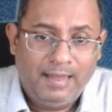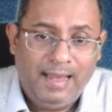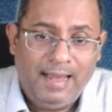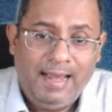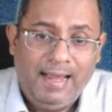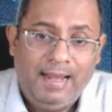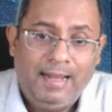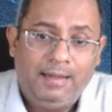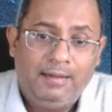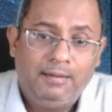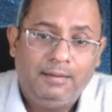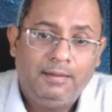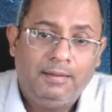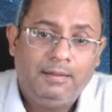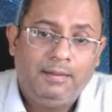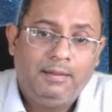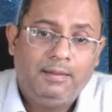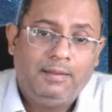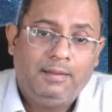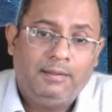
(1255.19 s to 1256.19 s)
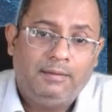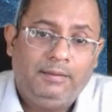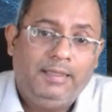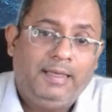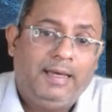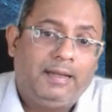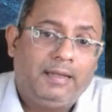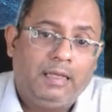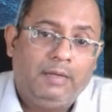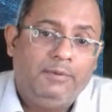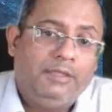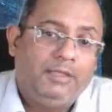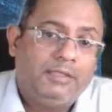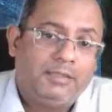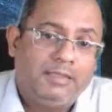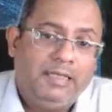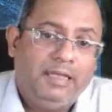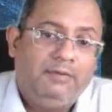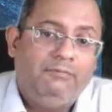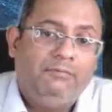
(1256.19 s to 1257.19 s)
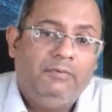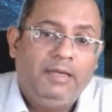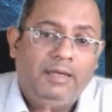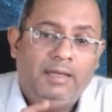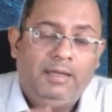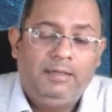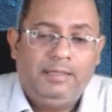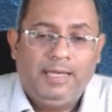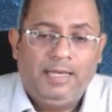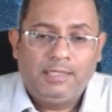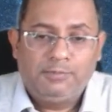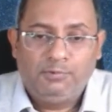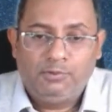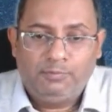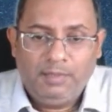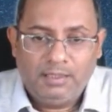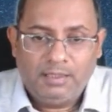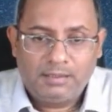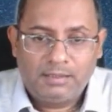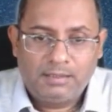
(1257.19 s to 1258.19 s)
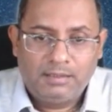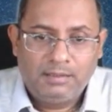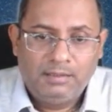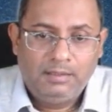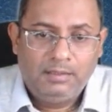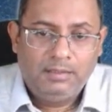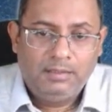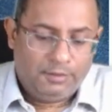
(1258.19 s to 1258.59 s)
And they are given the same way in TaxBook Plus.